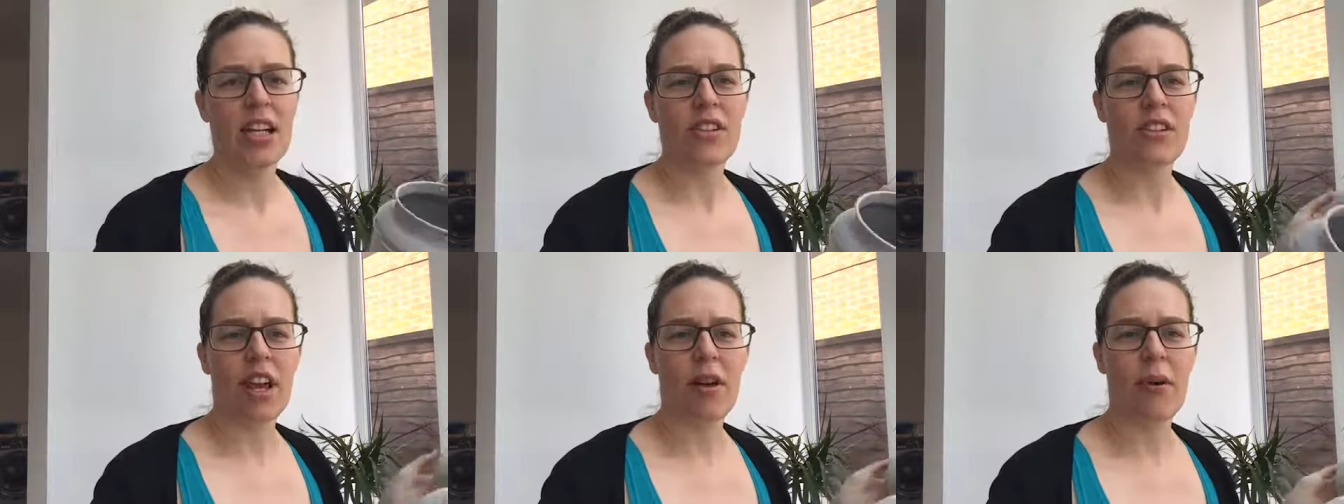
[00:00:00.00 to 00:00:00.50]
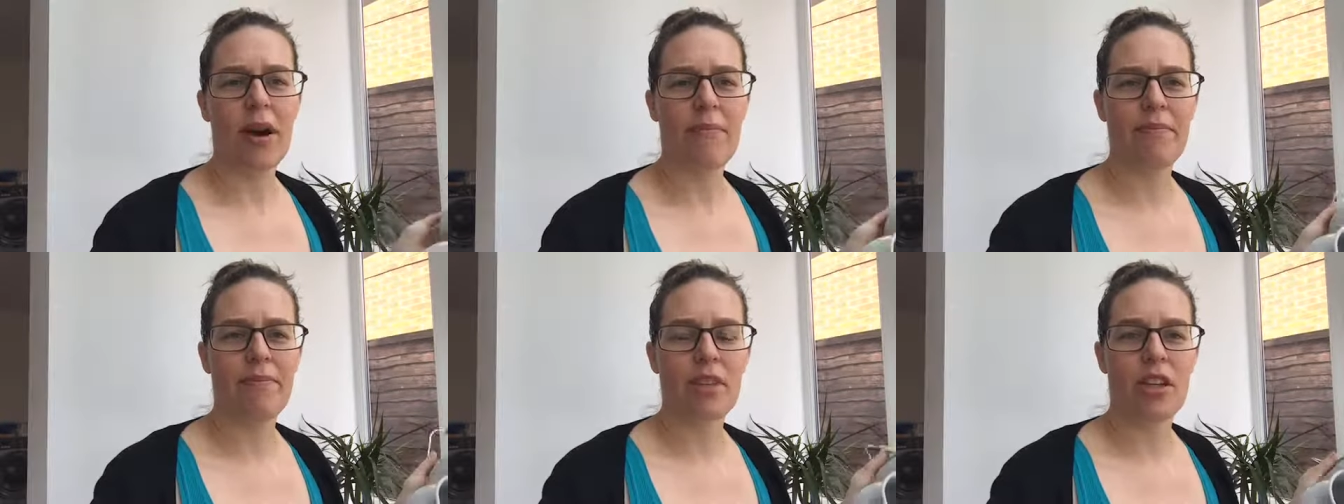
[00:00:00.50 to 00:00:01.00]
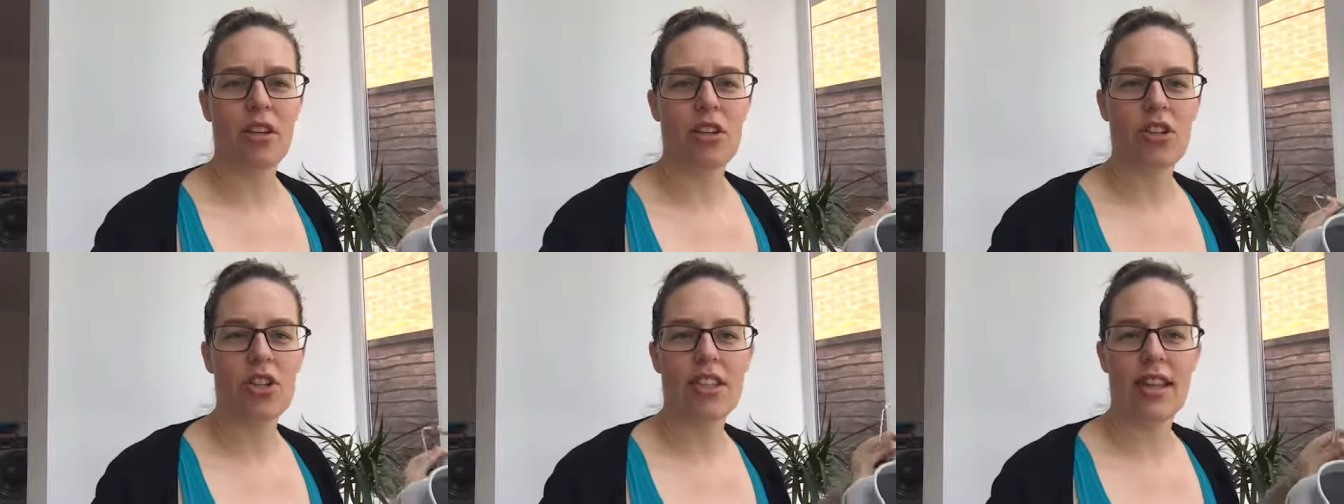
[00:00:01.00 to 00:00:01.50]
So
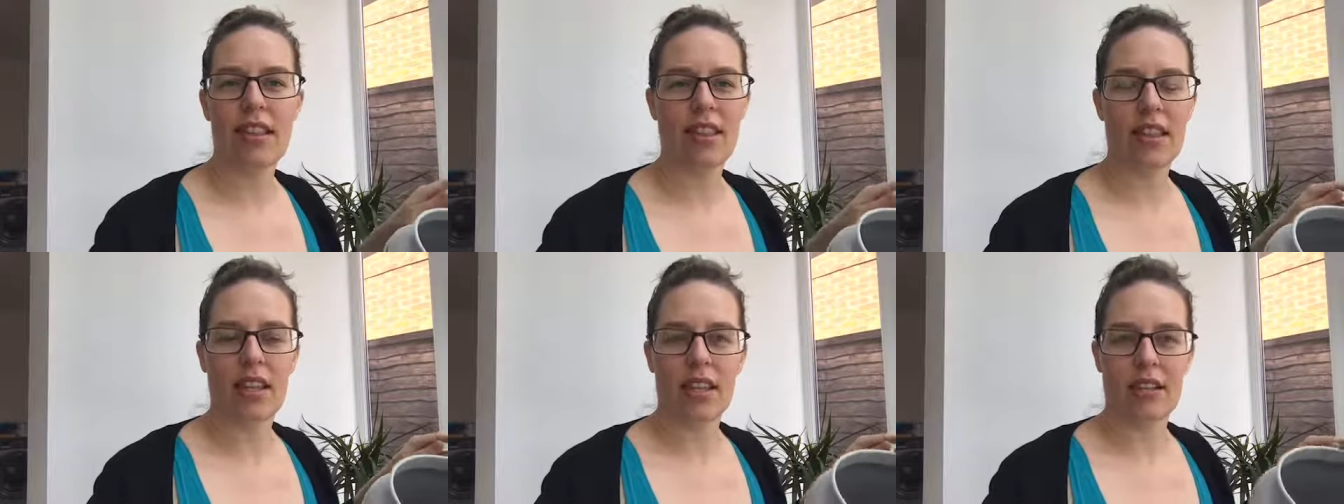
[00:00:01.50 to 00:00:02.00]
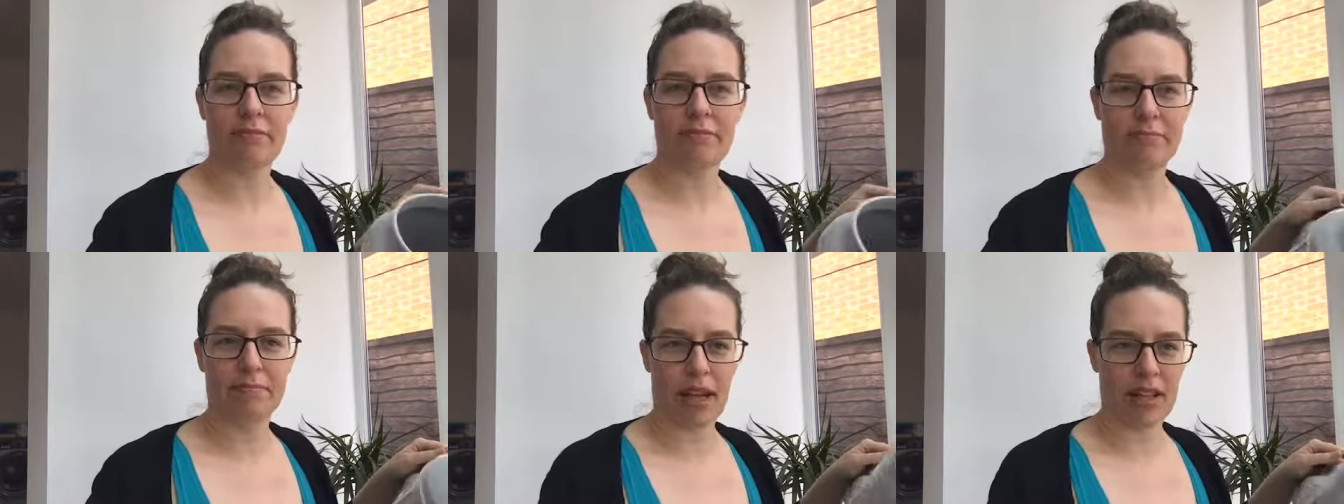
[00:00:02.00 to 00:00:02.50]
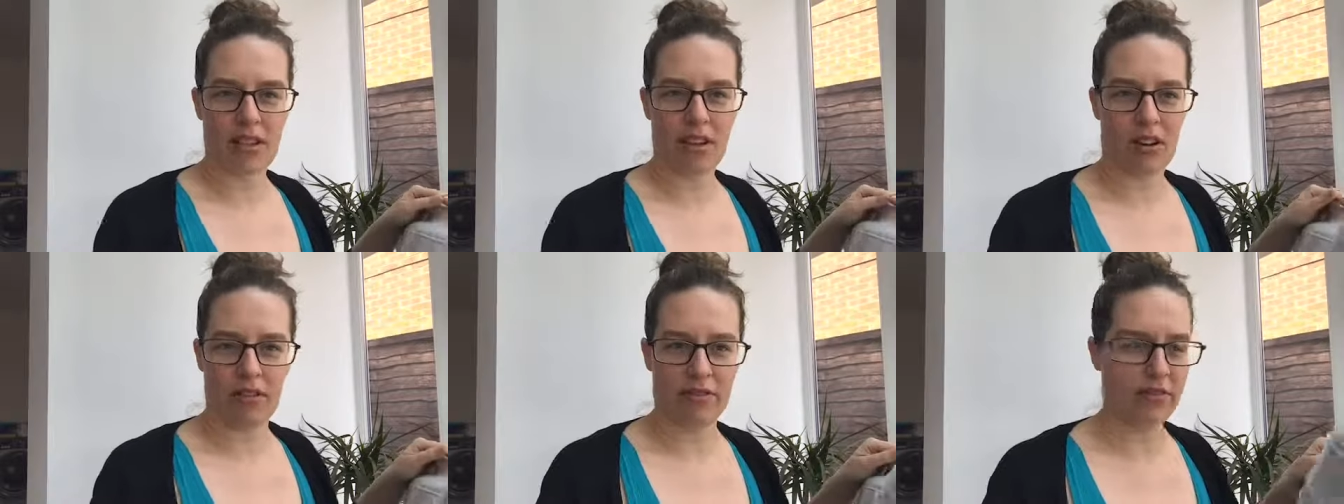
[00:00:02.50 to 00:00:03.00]
she sent the person
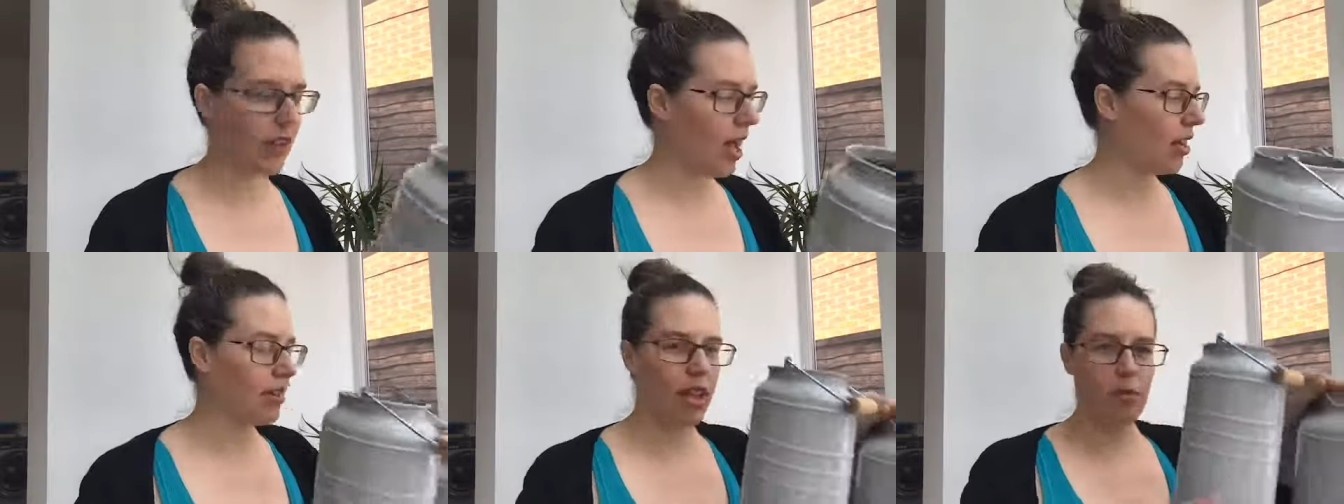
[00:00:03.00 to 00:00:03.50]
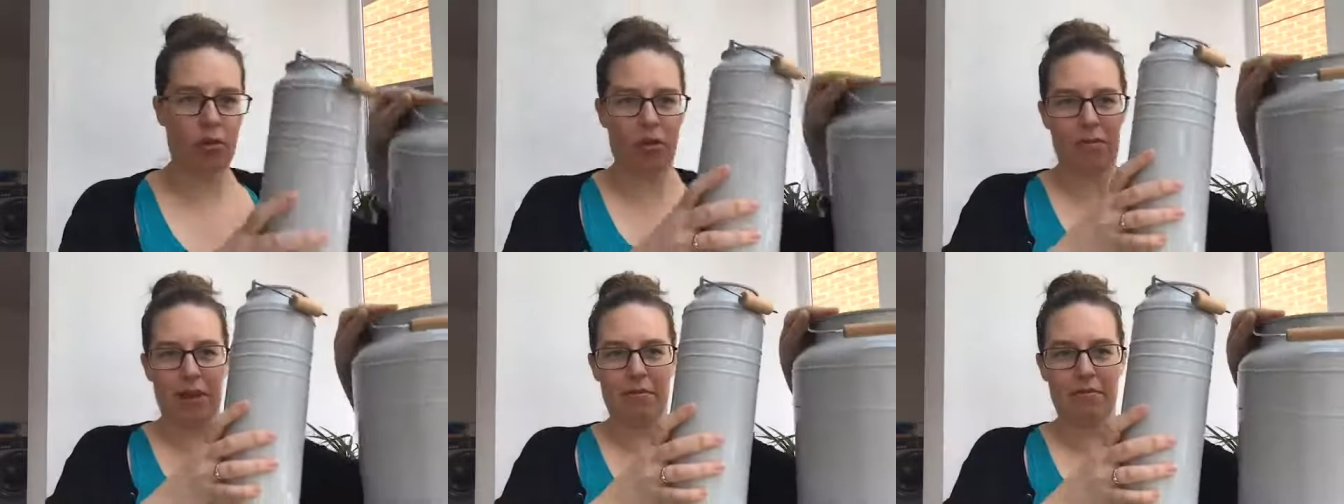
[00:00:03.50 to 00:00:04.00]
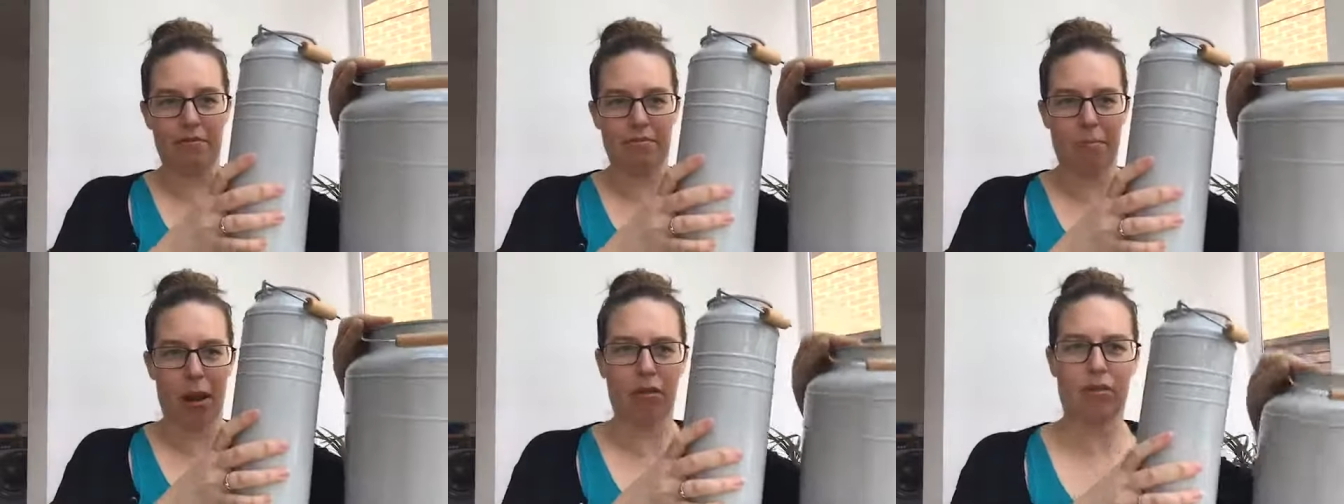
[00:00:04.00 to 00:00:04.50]
off, and they brought me
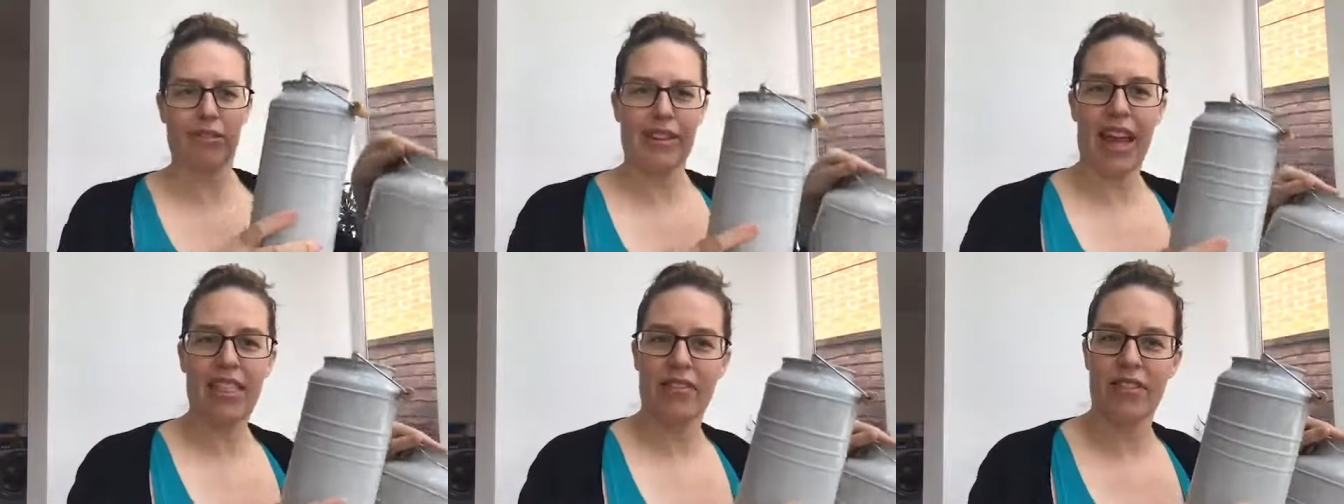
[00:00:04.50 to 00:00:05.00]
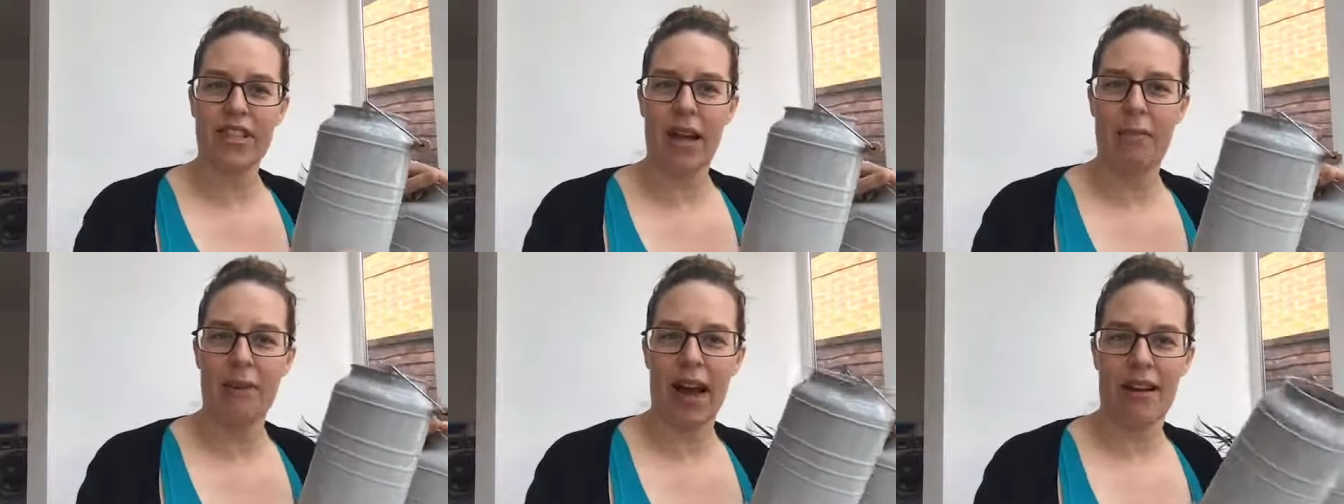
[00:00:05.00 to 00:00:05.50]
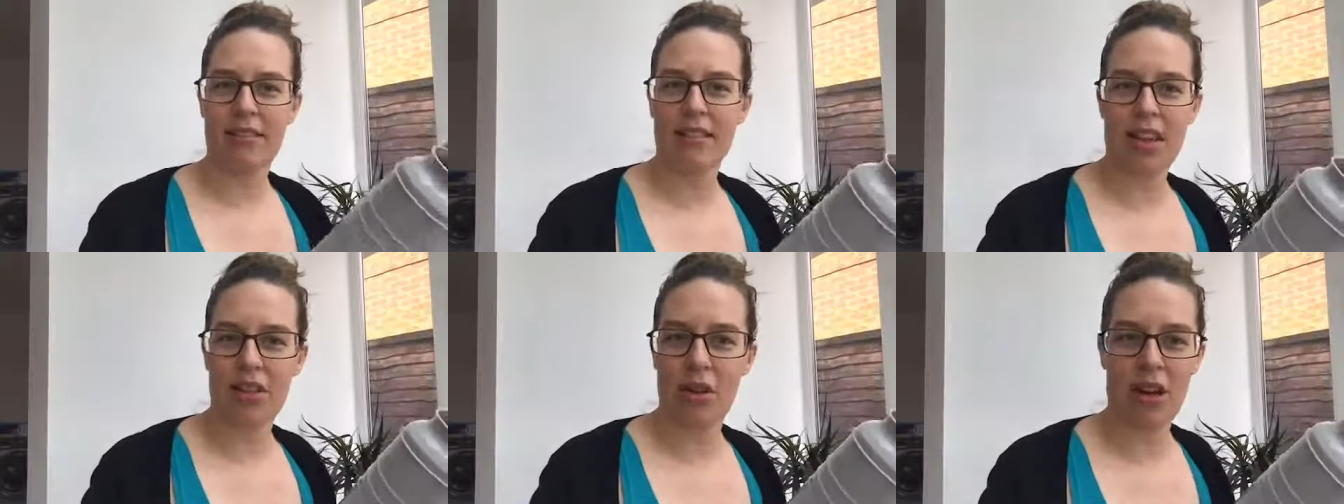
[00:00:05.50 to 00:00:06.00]
both together for £10,
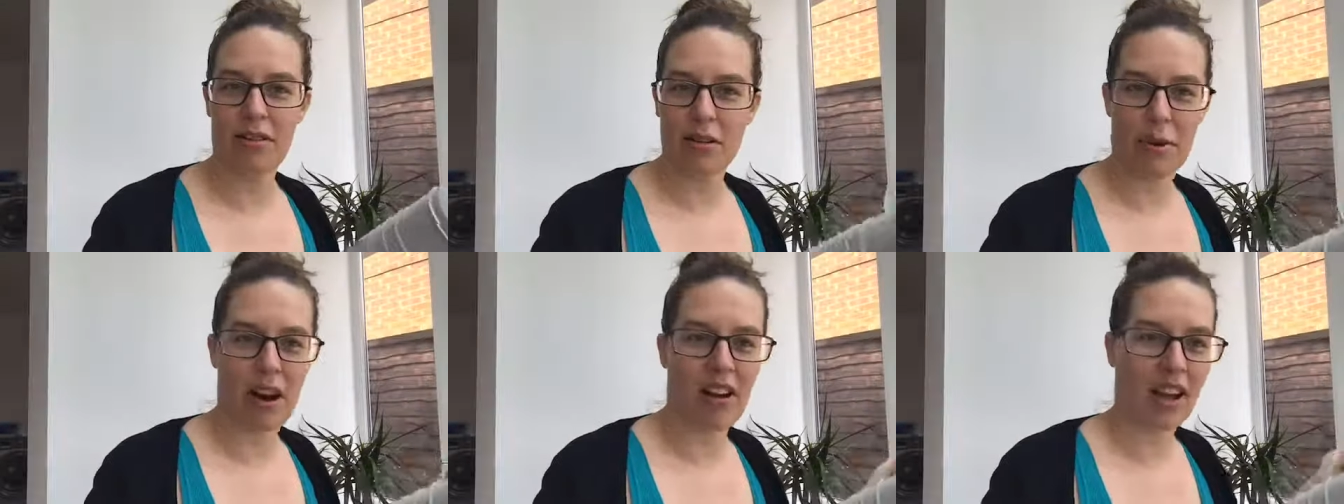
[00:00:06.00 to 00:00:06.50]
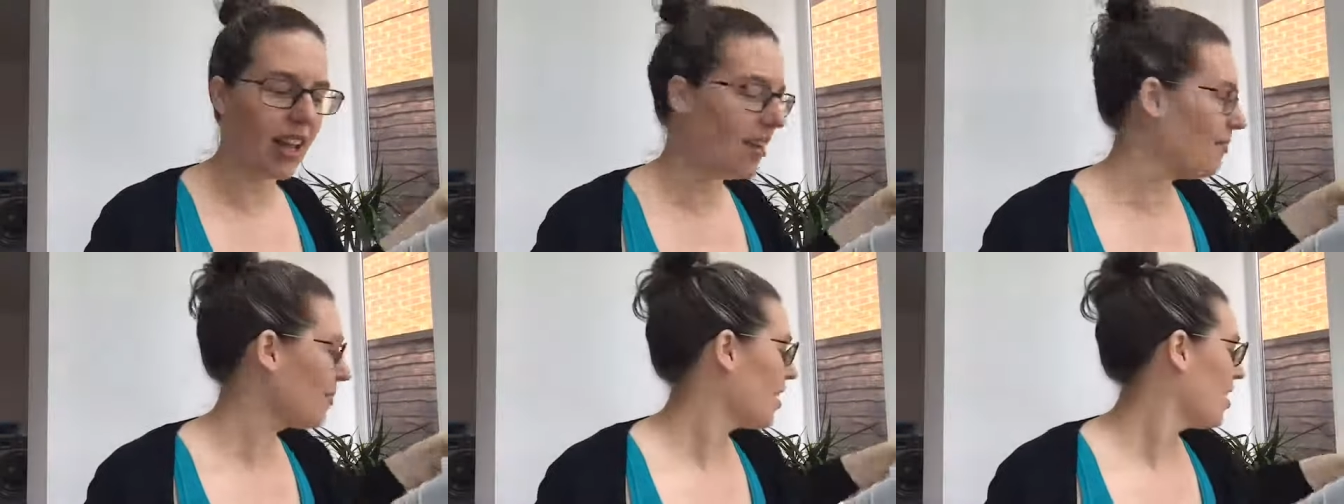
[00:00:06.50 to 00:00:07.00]
so I thought that was a bargain.